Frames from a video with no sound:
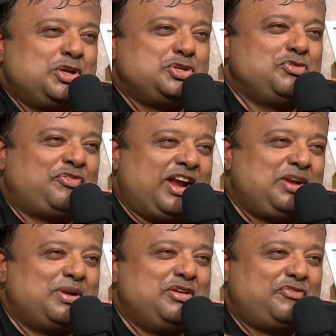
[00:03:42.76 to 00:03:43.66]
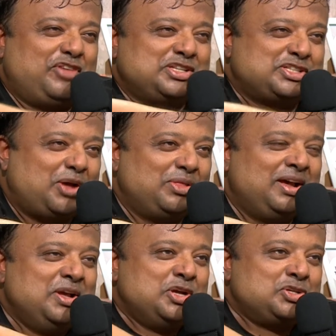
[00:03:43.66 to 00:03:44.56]
you felt when you first saw
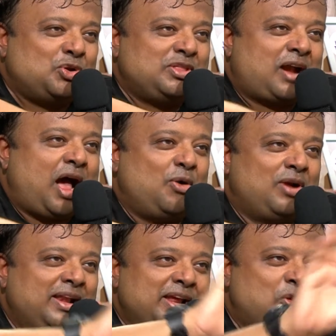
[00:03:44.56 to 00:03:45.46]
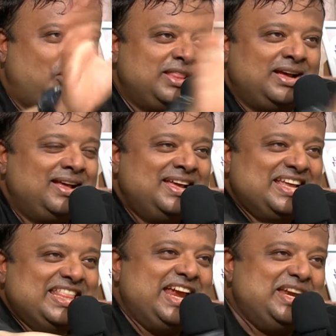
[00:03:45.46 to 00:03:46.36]
the cow gully and all the
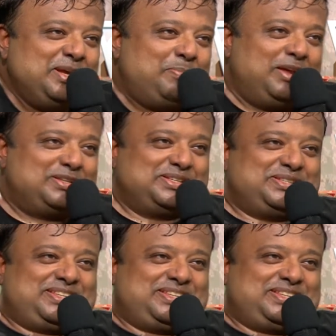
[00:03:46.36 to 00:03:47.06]
eating places.